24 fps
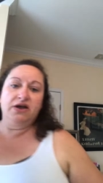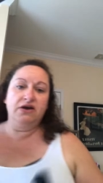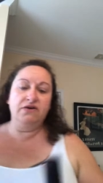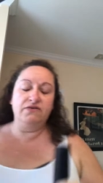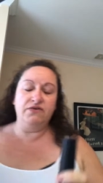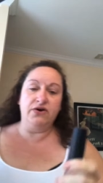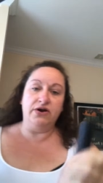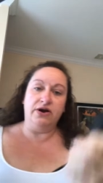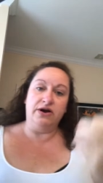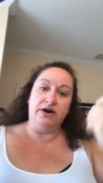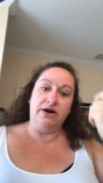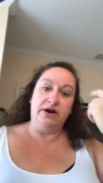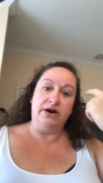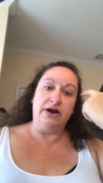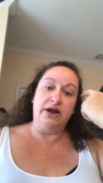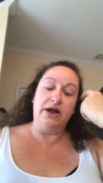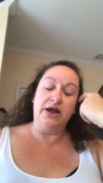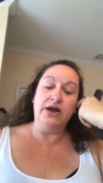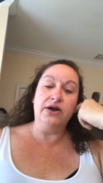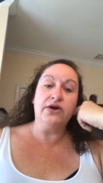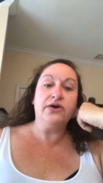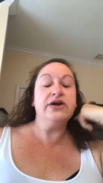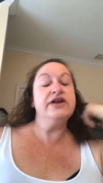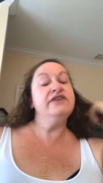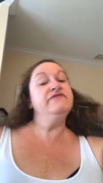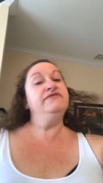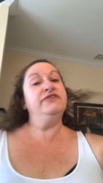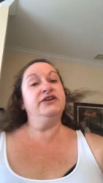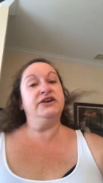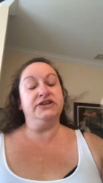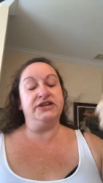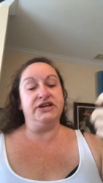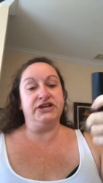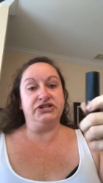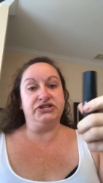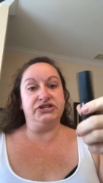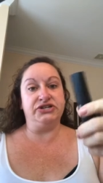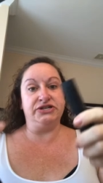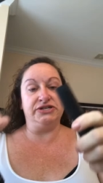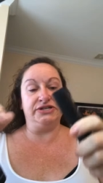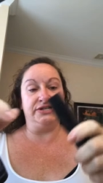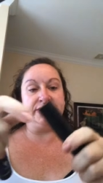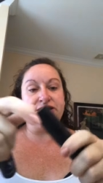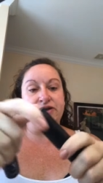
of our cream foundations